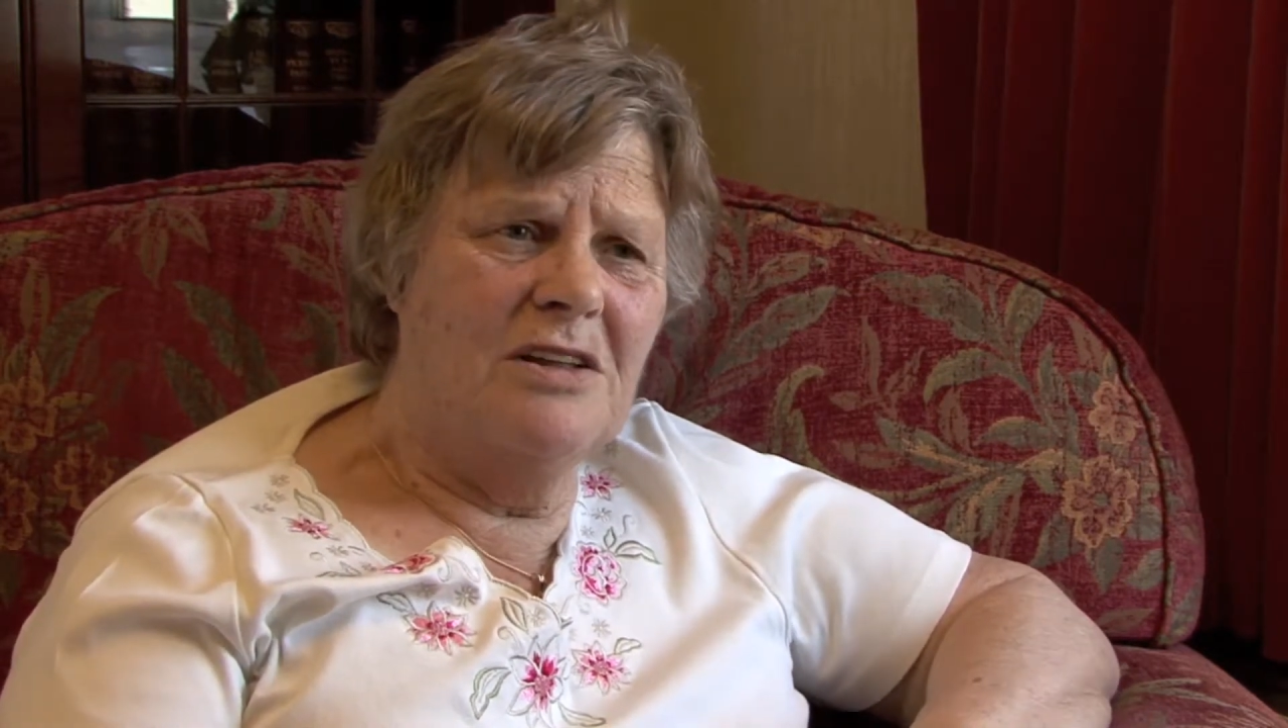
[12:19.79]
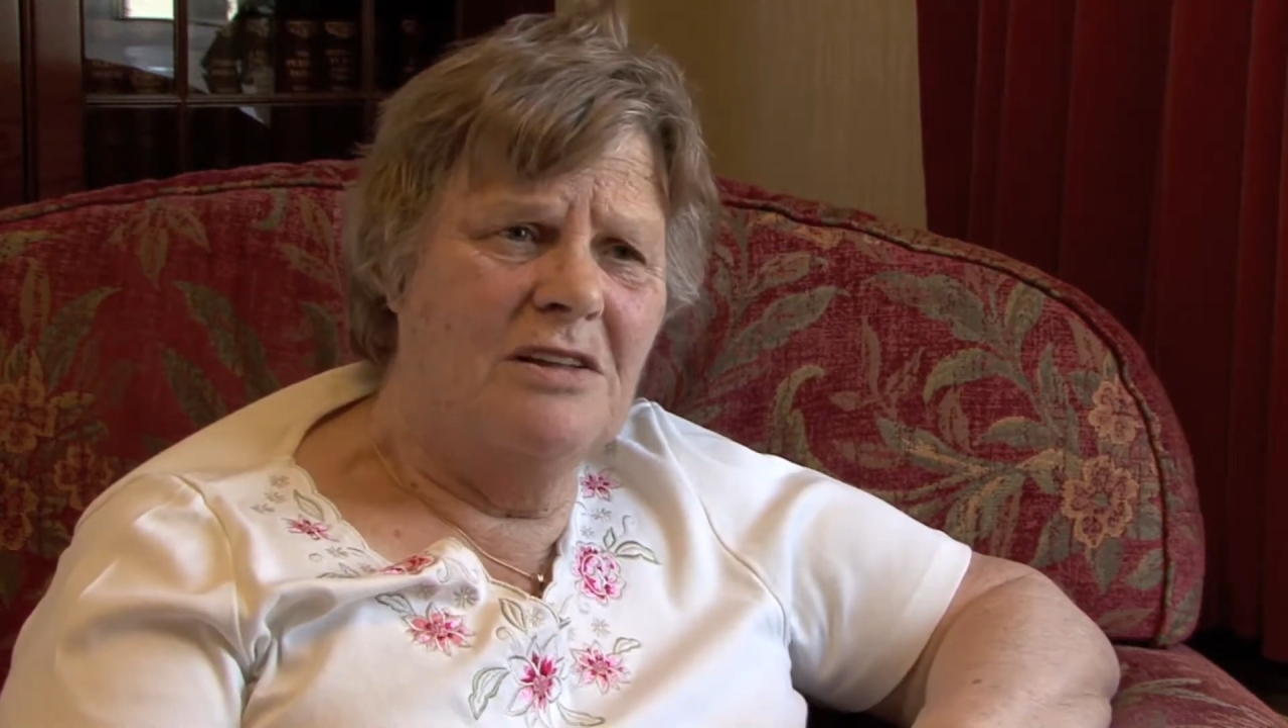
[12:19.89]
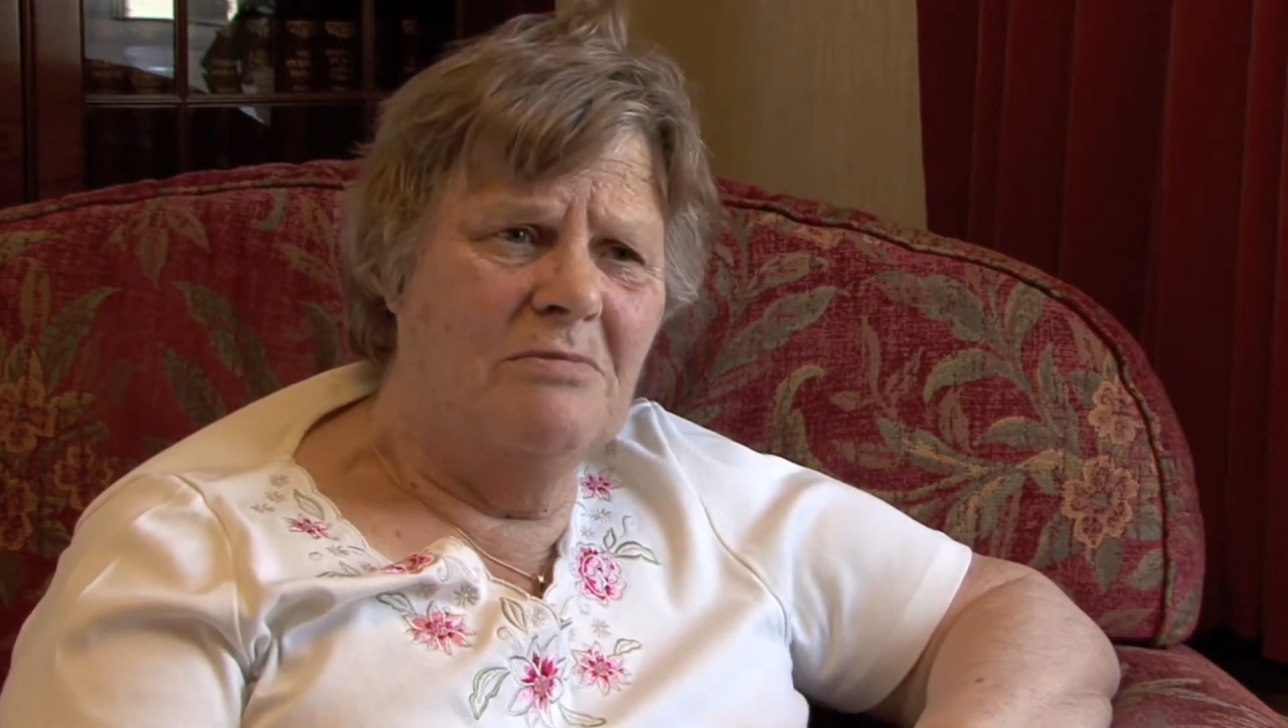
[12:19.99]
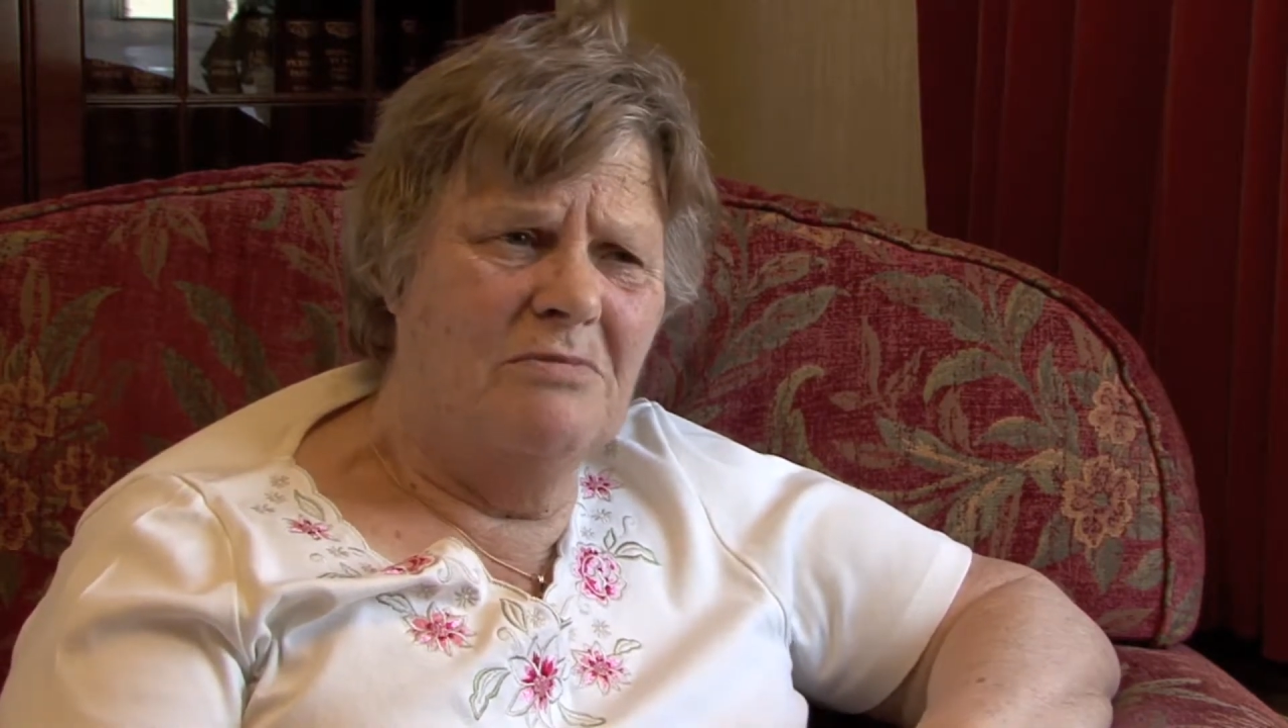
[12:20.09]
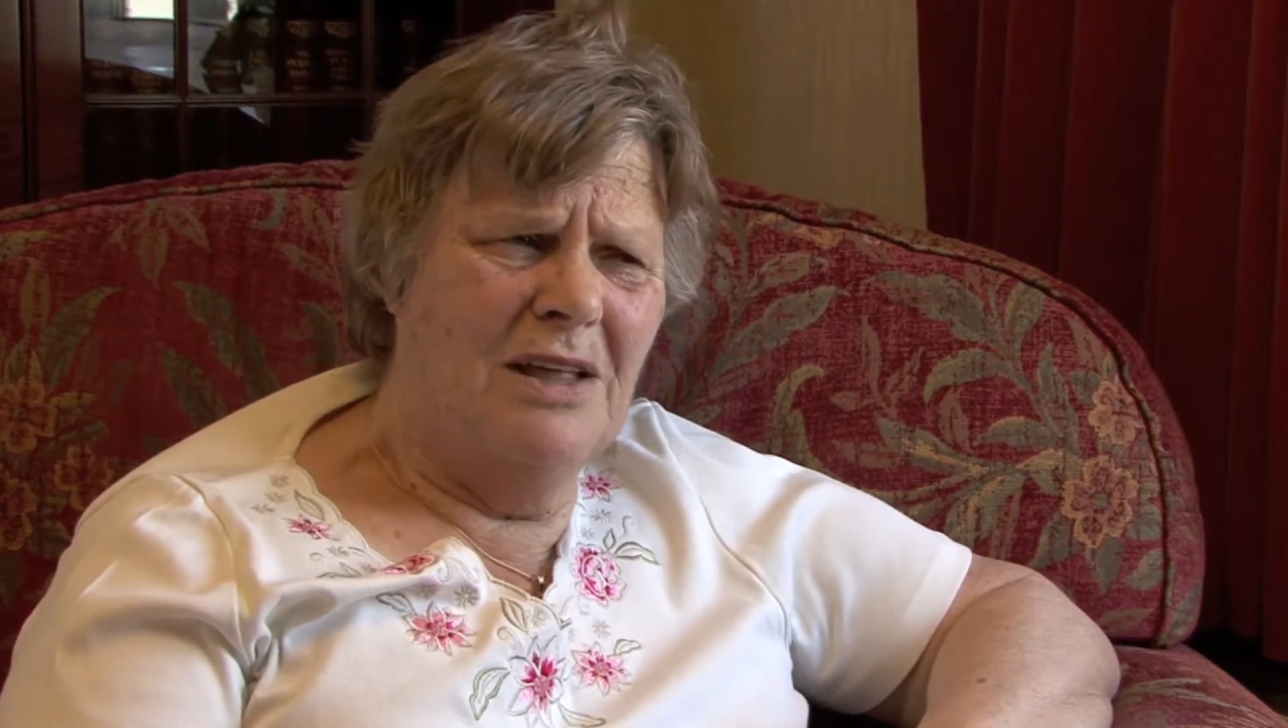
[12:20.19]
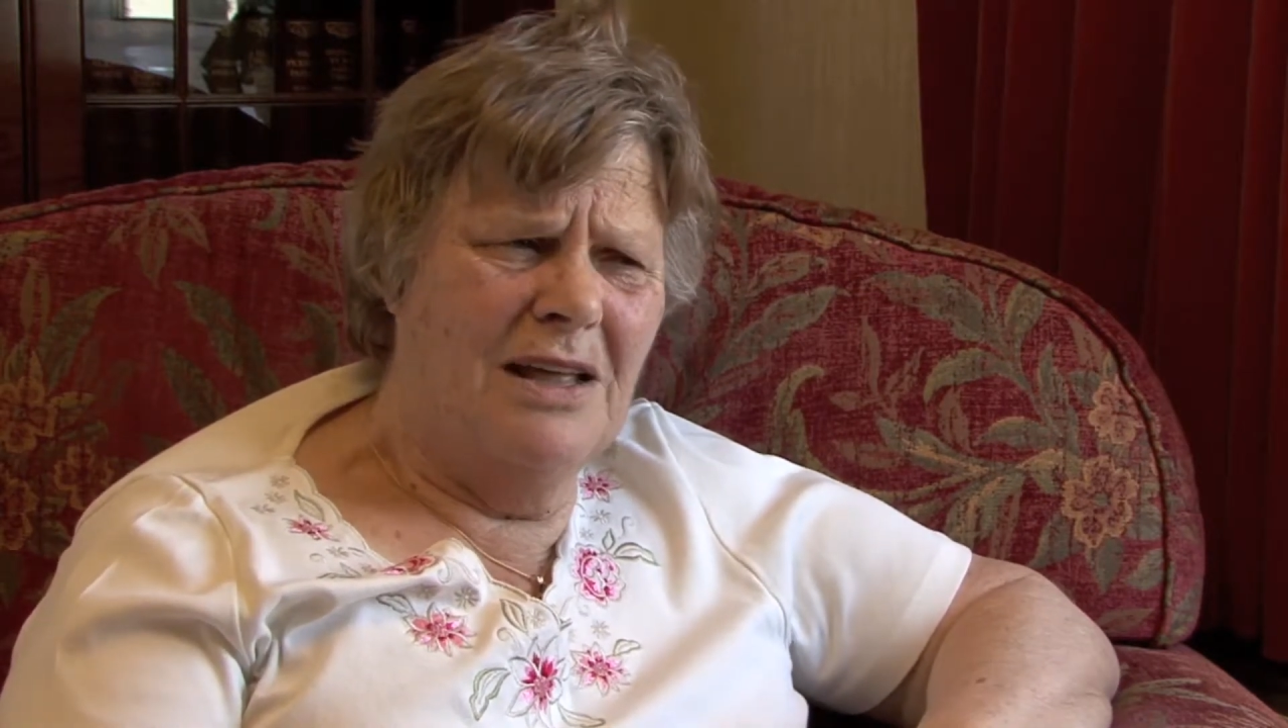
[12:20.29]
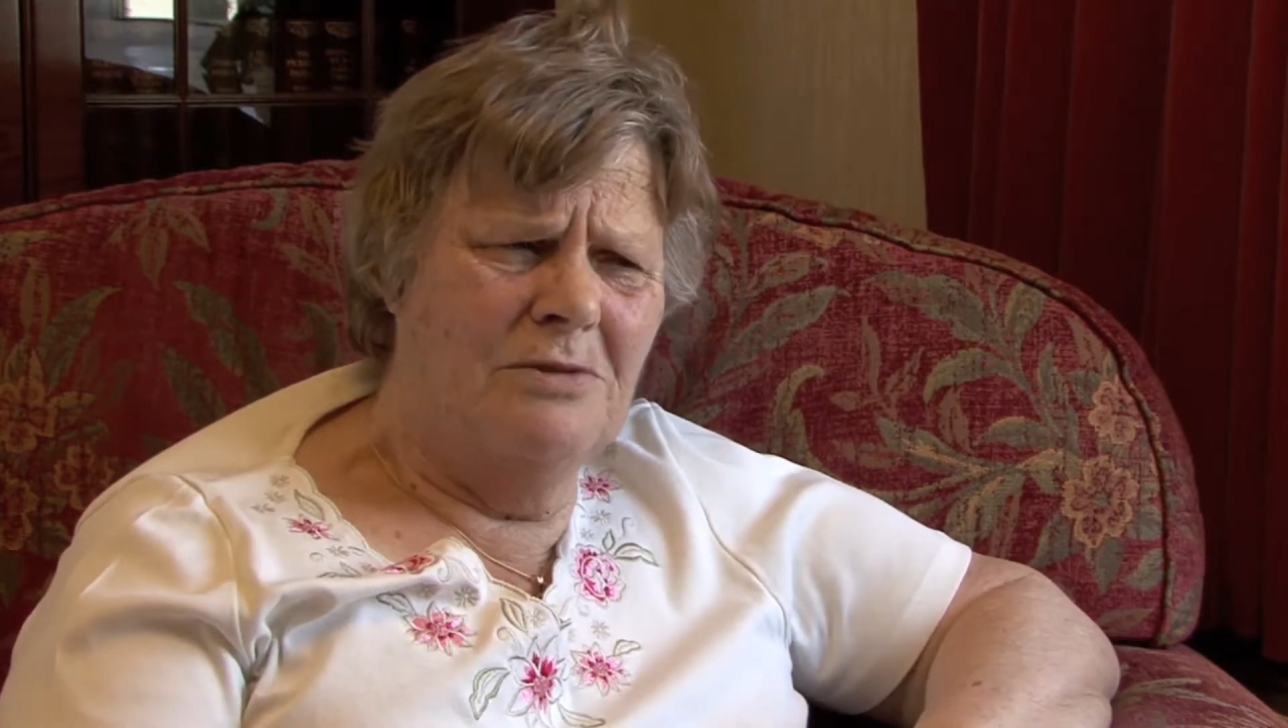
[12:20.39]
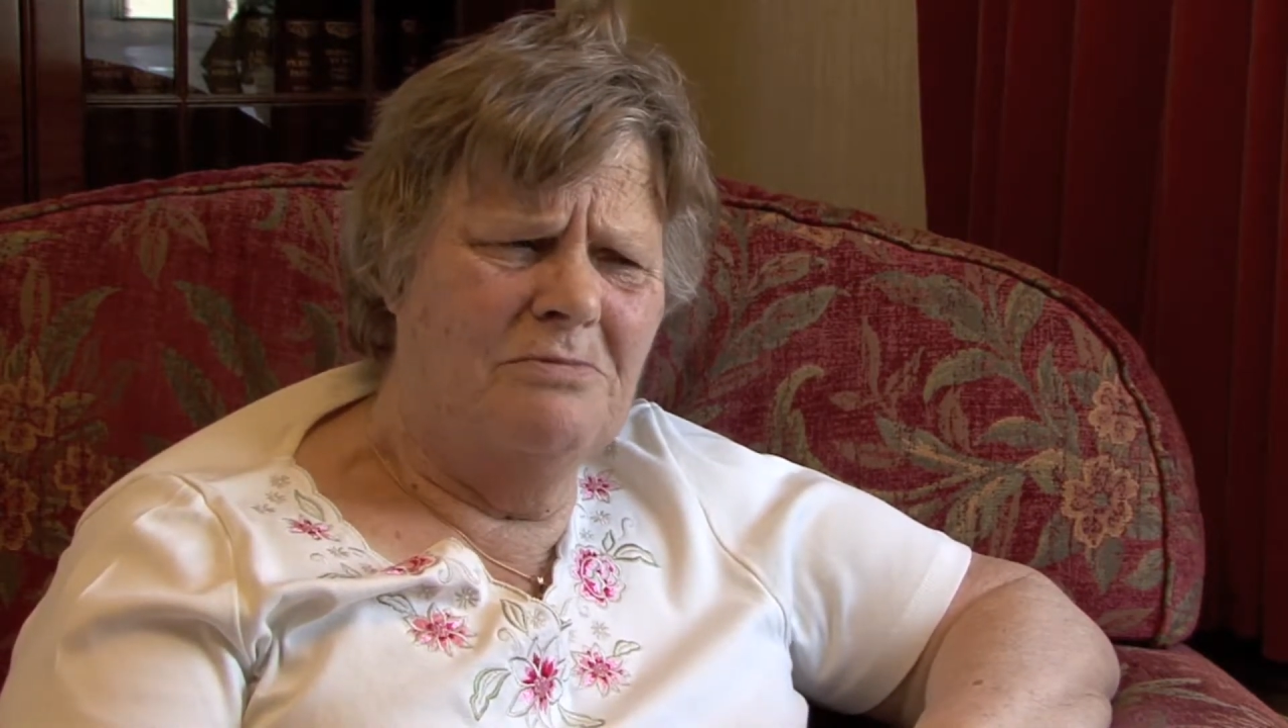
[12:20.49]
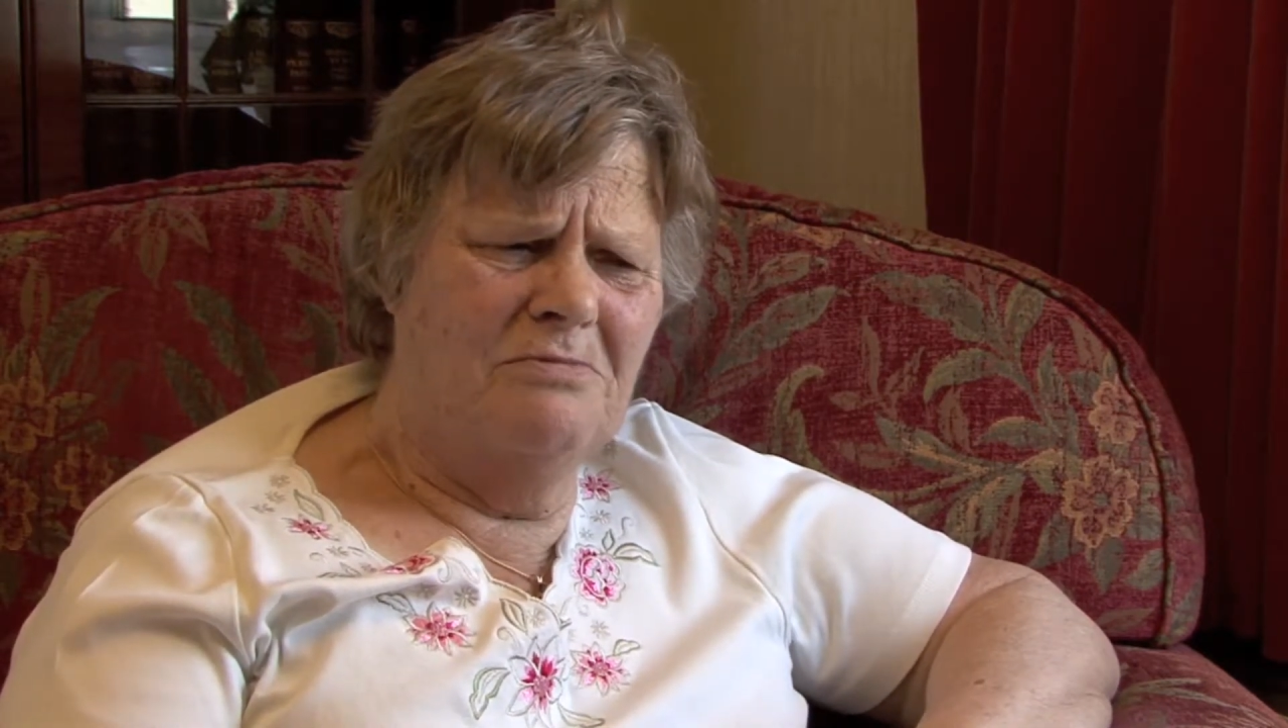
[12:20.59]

we had